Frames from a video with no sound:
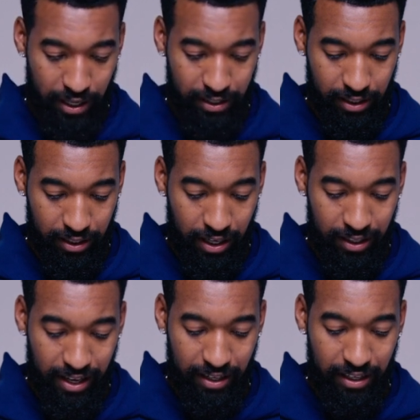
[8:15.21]
Is it good
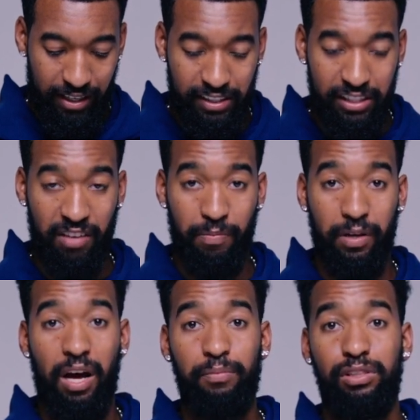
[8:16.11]
that Yeezys have
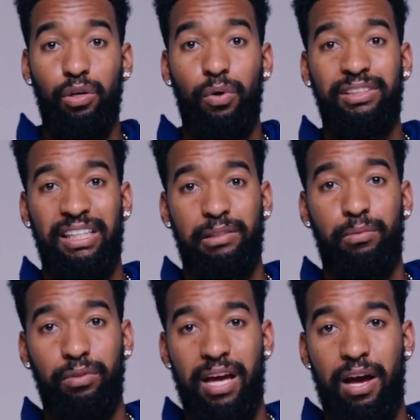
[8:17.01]
become so
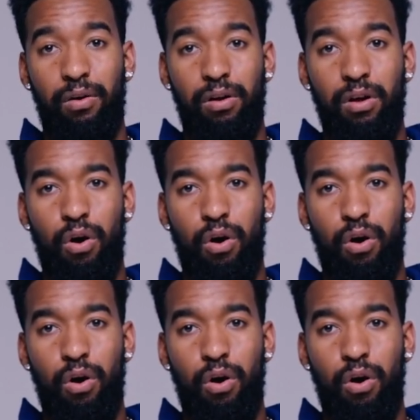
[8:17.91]
accessible now?